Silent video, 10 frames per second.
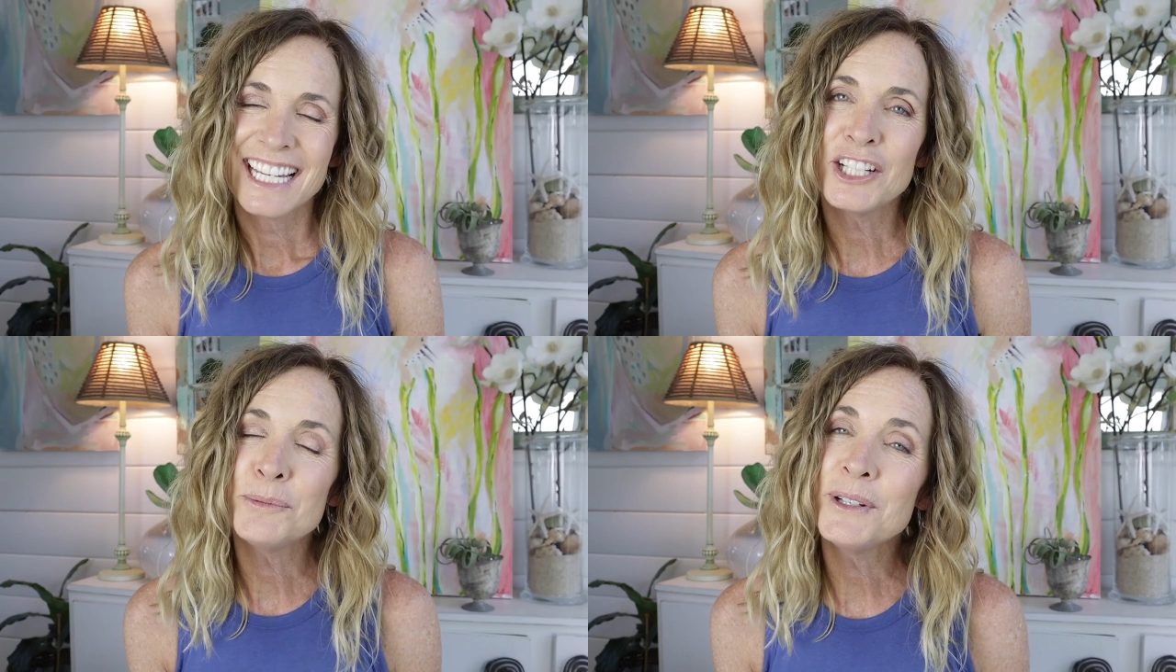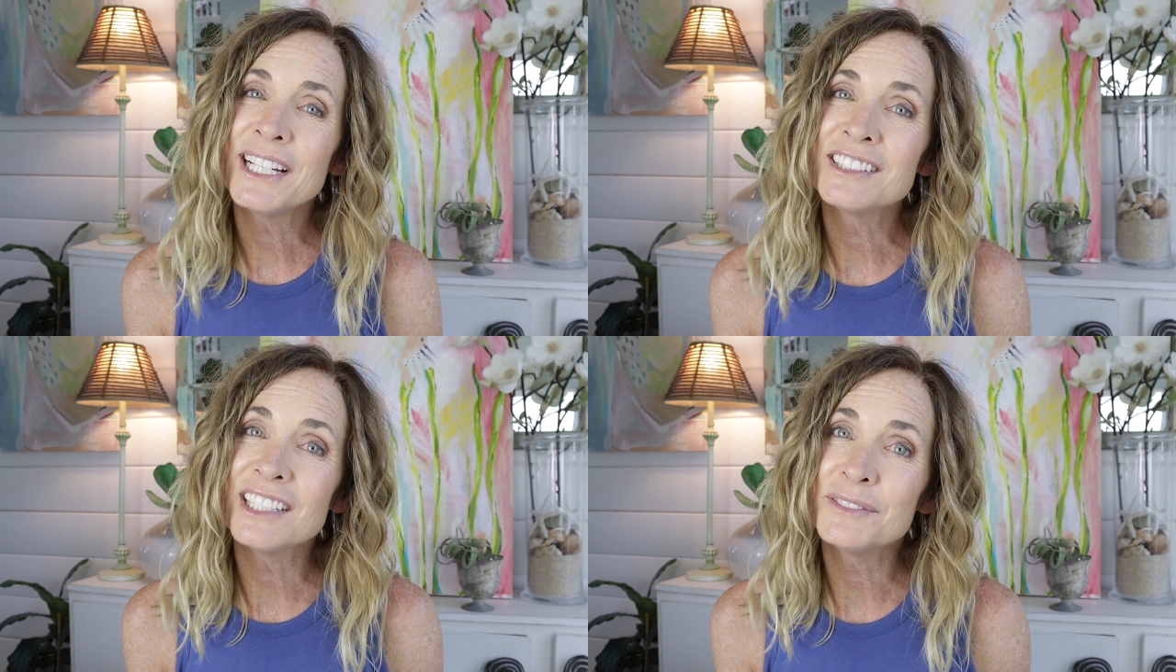I hope you
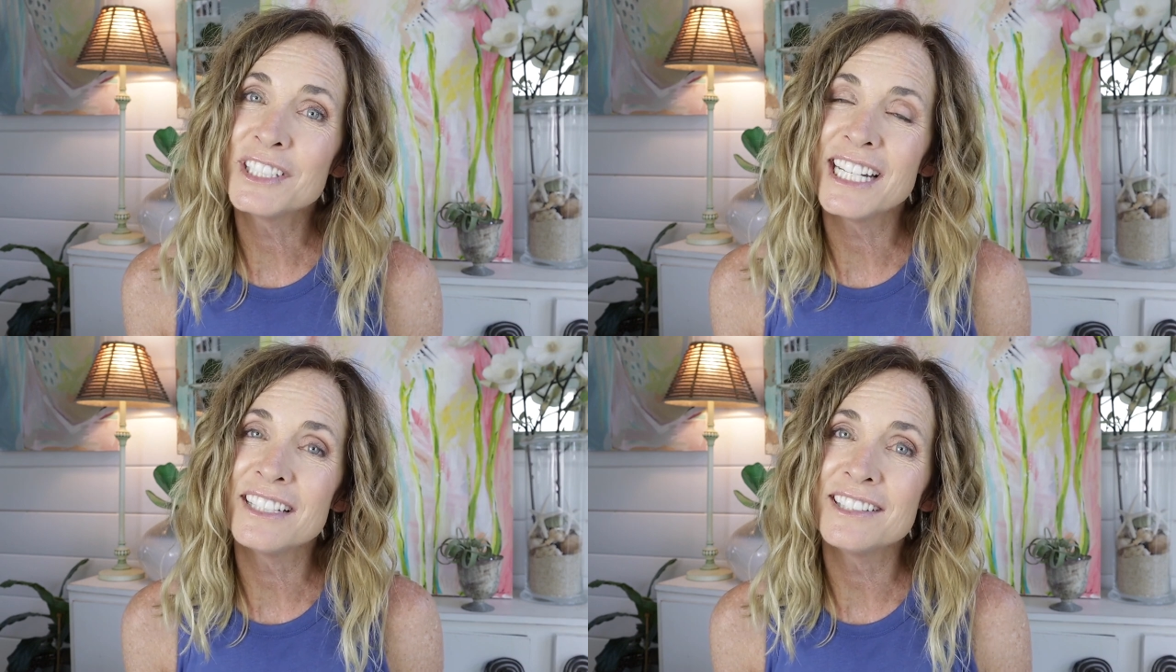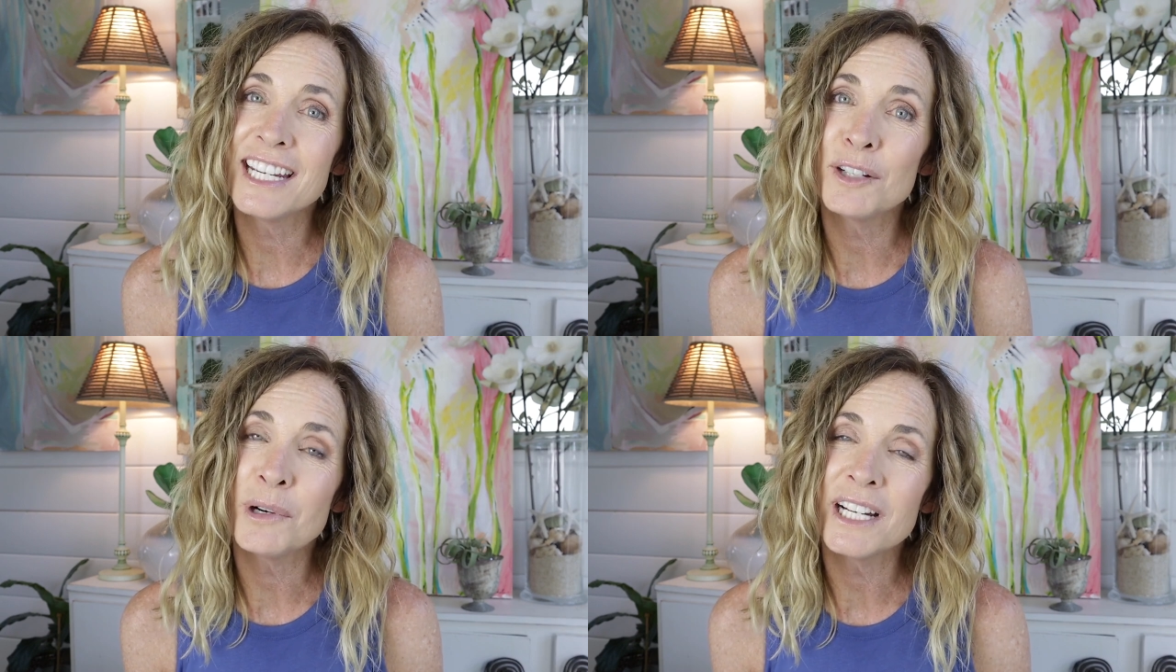guys loved today's
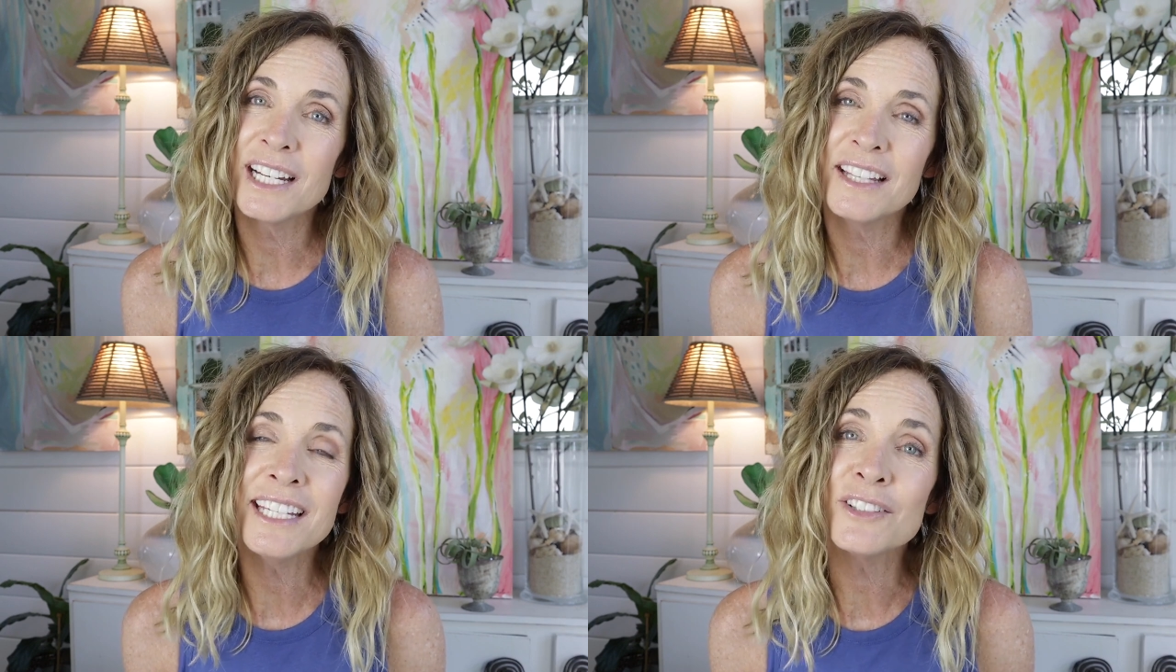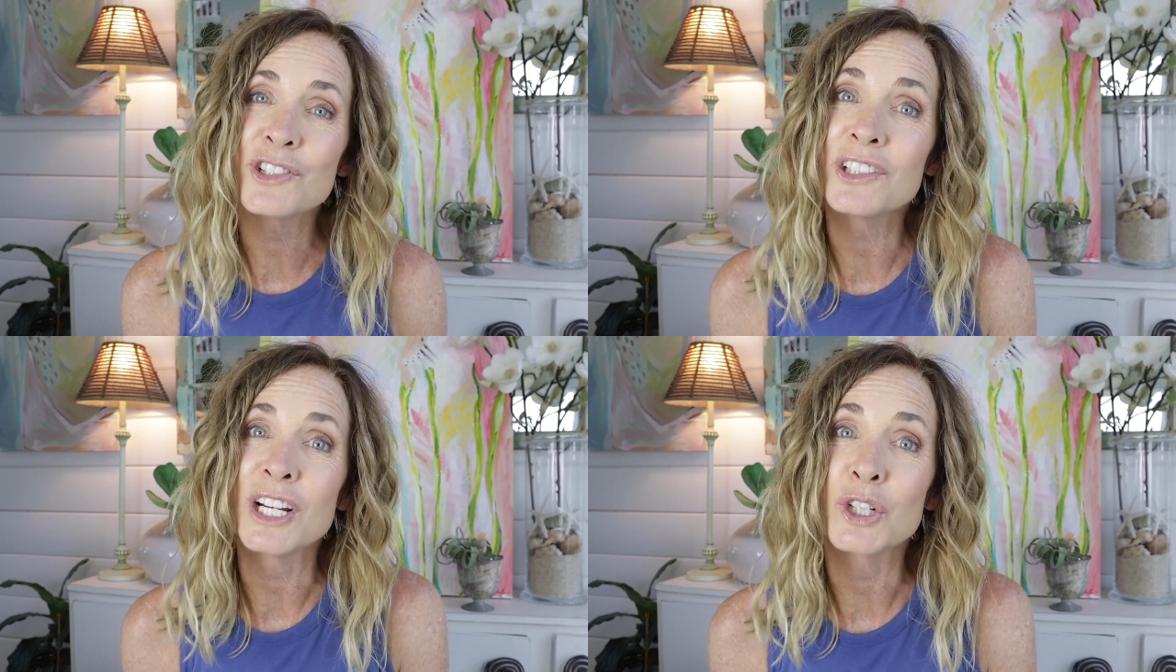DIY. I think it
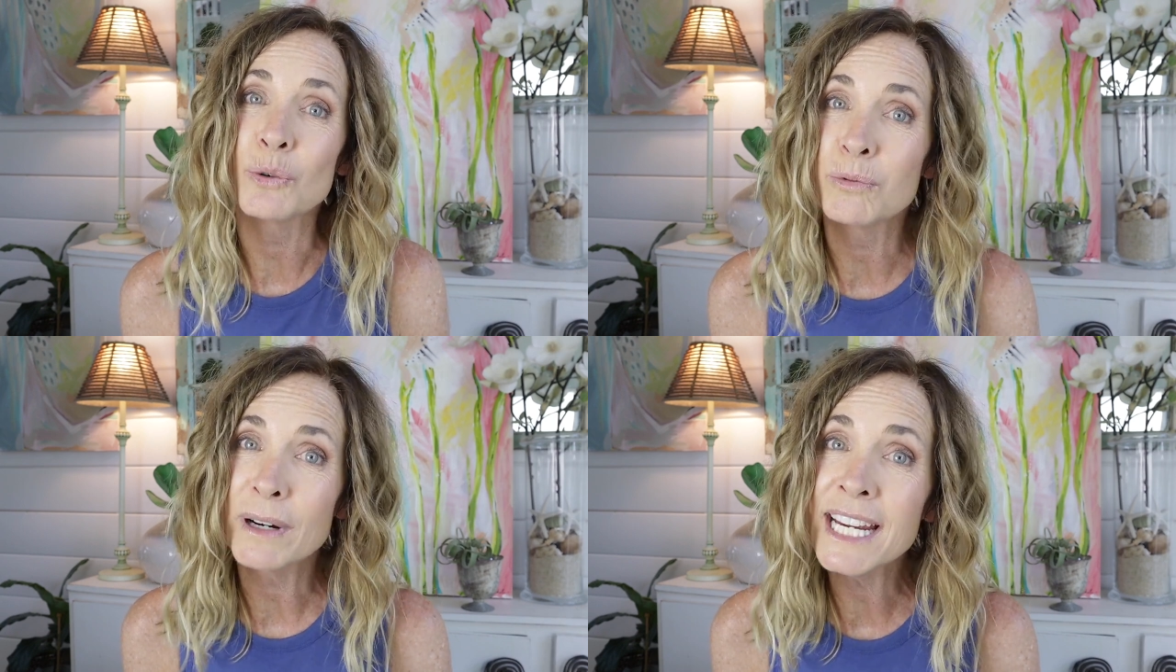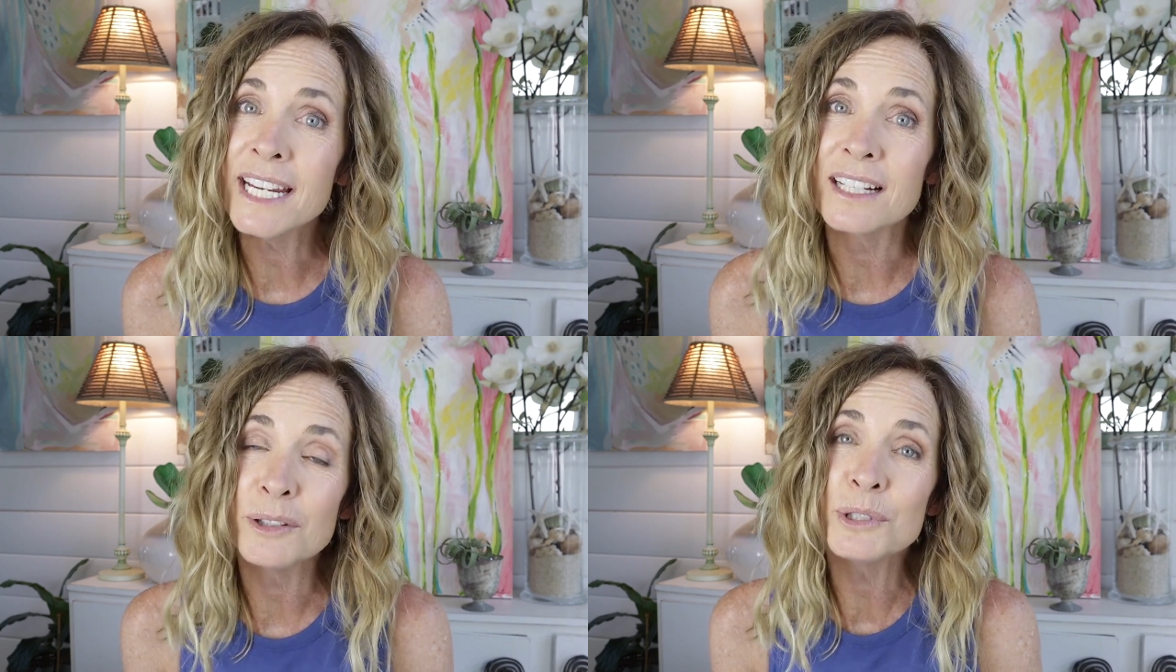turned out
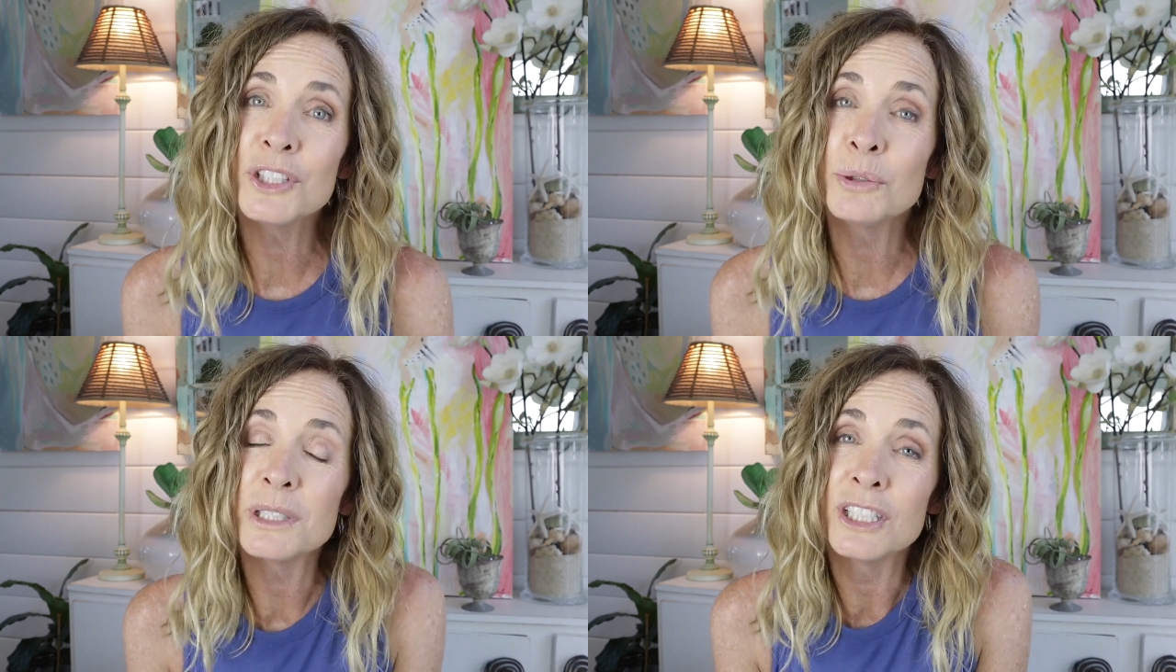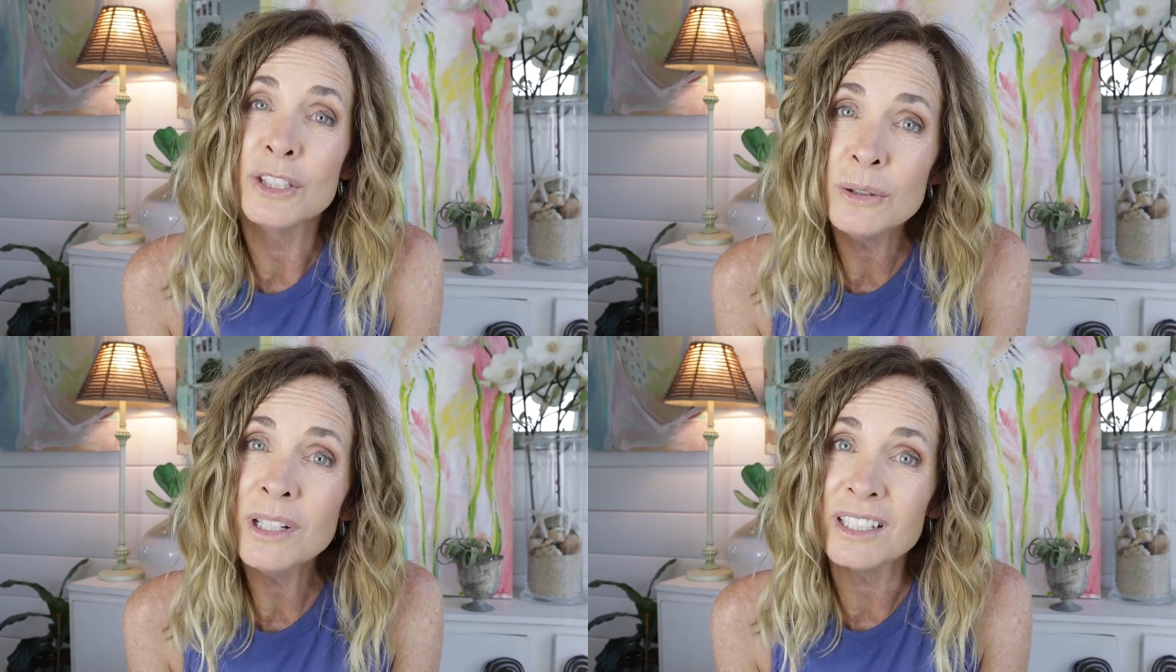great. I wanna know what
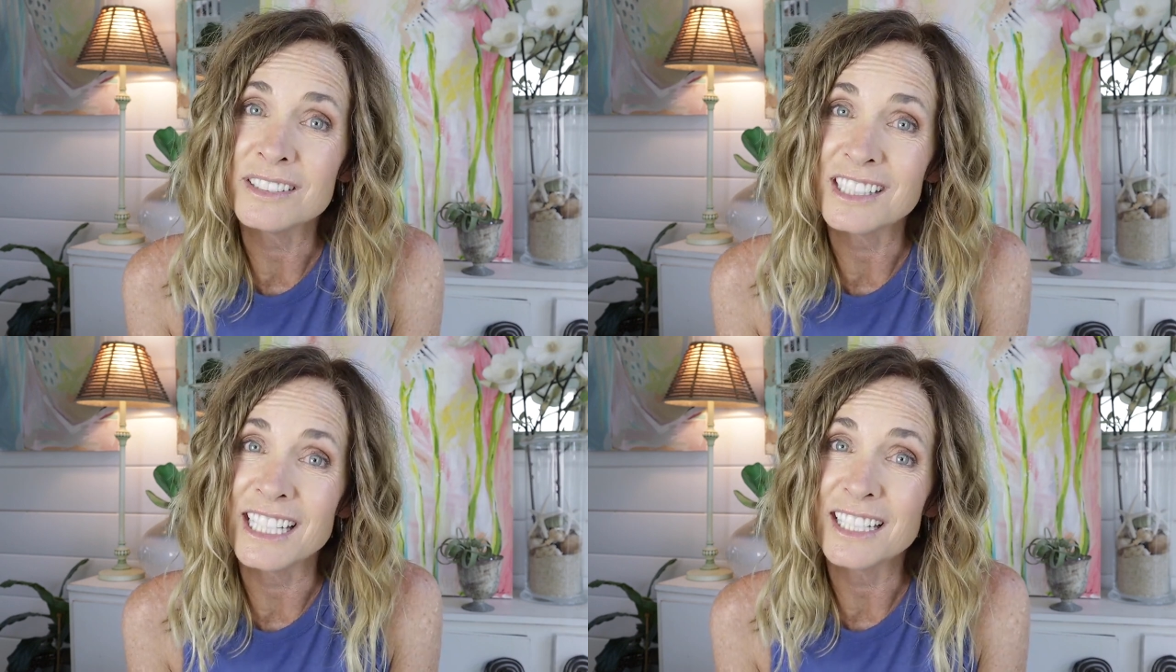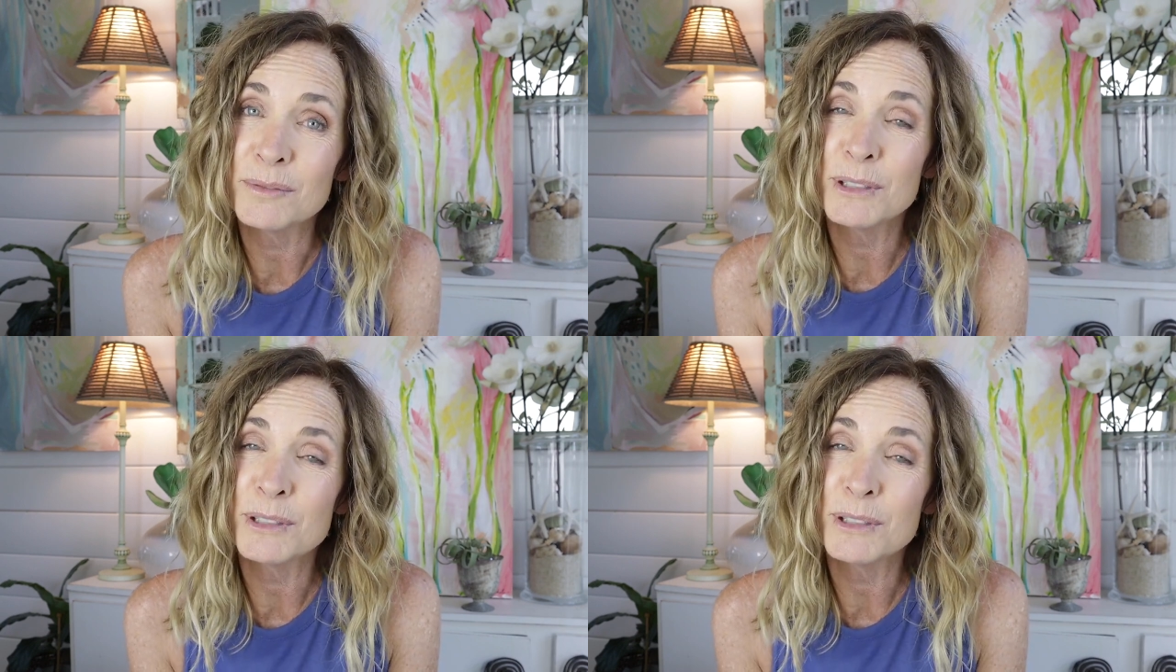you guys think.